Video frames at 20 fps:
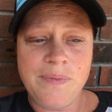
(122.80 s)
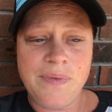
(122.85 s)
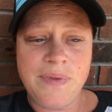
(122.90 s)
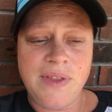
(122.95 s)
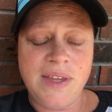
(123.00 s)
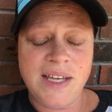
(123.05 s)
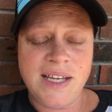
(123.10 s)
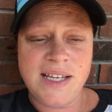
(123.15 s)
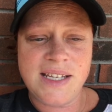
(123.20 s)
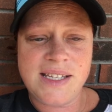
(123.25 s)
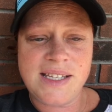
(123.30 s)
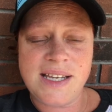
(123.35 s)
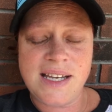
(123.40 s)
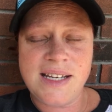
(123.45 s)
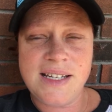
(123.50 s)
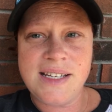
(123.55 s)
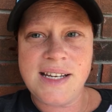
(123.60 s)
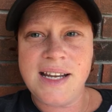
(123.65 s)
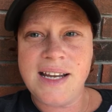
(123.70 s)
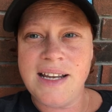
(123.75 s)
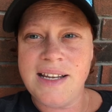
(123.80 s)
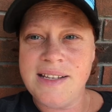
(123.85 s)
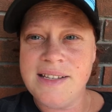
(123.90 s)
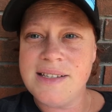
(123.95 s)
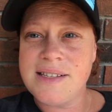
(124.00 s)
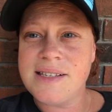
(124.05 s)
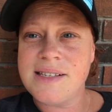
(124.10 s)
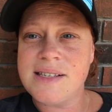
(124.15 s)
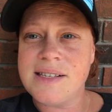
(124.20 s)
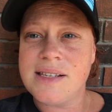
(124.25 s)
this
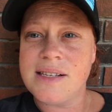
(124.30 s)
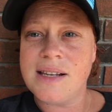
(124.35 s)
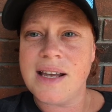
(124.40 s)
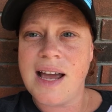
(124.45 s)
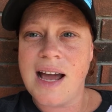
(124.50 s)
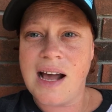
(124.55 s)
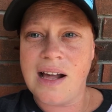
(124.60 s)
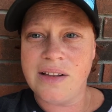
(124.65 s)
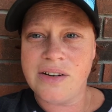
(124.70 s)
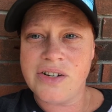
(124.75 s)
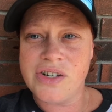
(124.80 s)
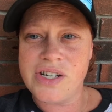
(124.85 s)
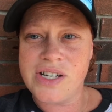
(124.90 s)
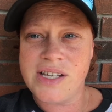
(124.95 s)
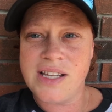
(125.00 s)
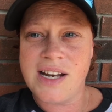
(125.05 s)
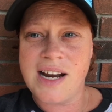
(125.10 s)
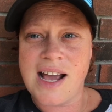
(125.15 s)
intense allergy